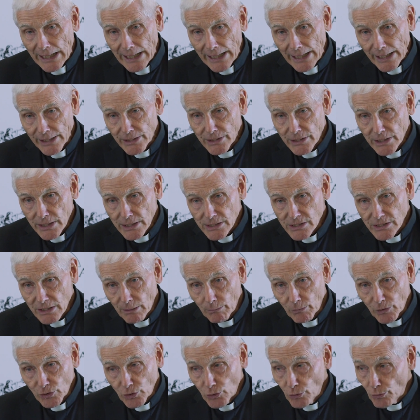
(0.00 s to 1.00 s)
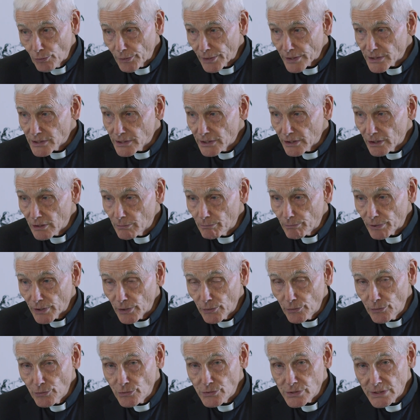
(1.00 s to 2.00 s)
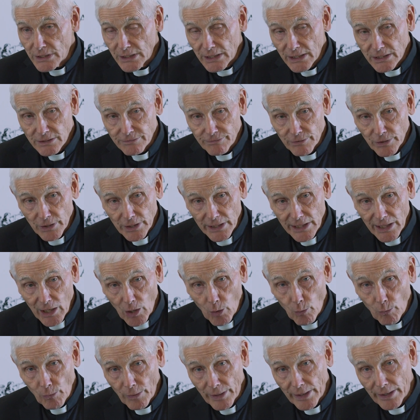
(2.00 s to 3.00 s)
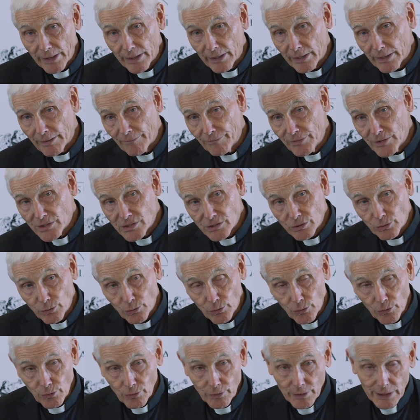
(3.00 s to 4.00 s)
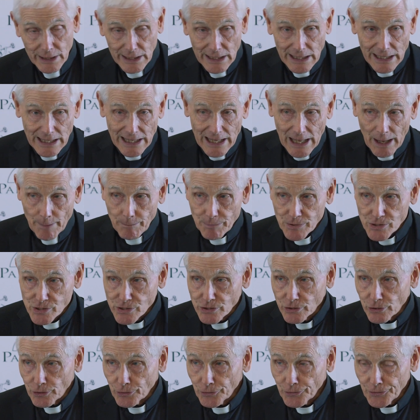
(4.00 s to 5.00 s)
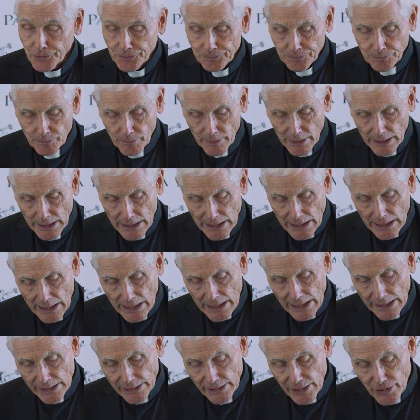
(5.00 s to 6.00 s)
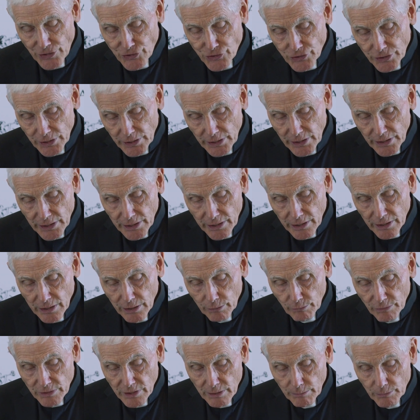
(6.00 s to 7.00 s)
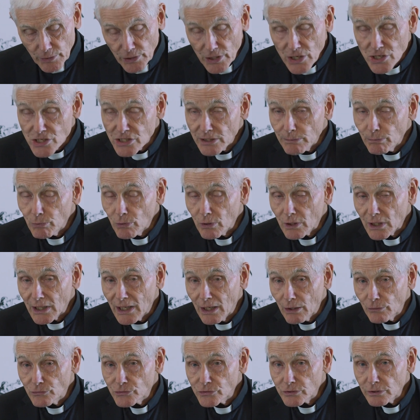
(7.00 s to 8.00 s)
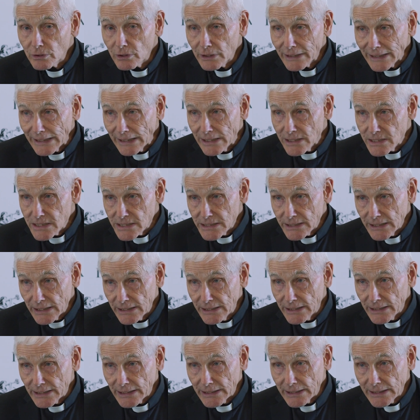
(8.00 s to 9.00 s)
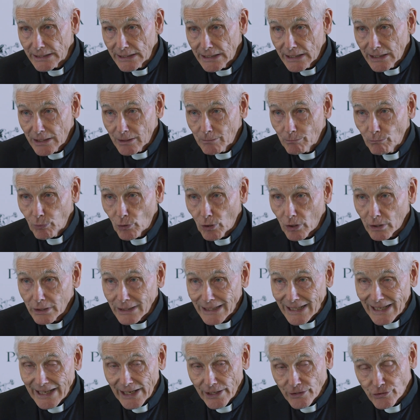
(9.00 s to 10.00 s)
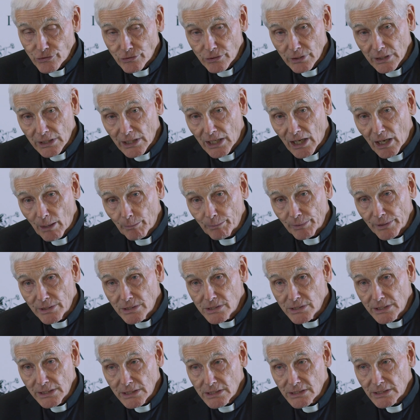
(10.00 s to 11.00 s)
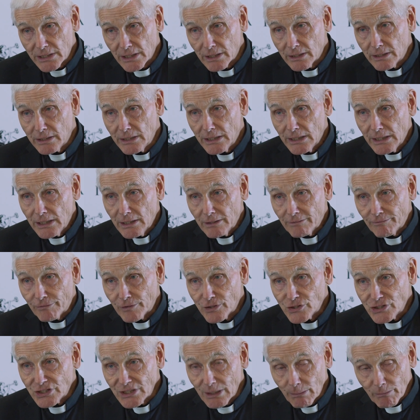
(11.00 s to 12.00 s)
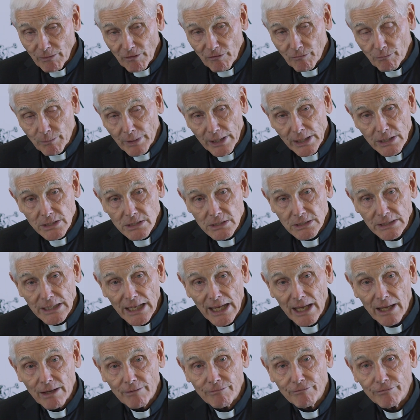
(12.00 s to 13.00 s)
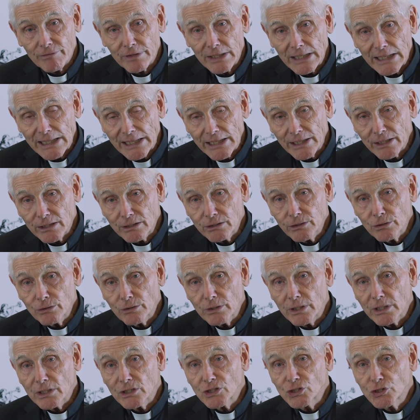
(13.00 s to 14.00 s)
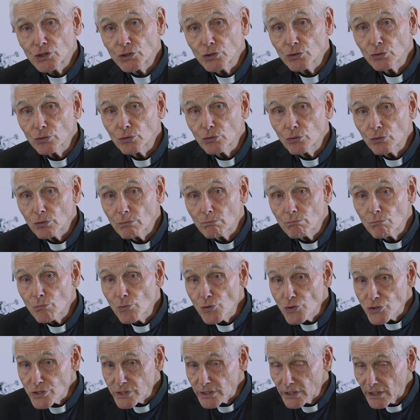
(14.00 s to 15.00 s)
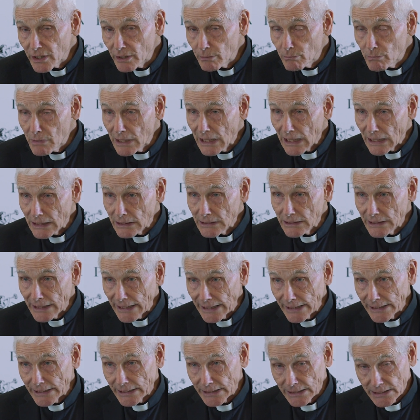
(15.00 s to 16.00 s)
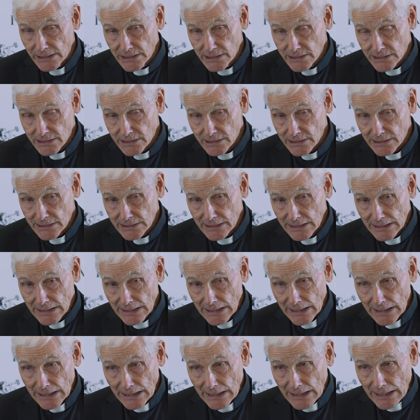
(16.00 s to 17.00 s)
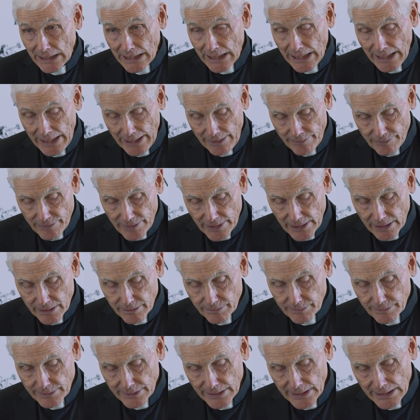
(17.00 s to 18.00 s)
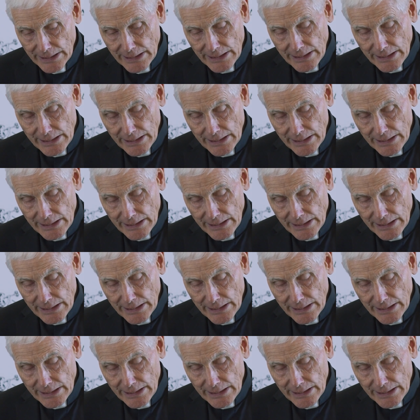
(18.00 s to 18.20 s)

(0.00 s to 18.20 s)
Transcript: and someone who works here in Perusia is very aware of this whole episode. An engineer with the municipal council in Sydney bought extra copies, he said, for some of my staff, including two Muslim ladies. And then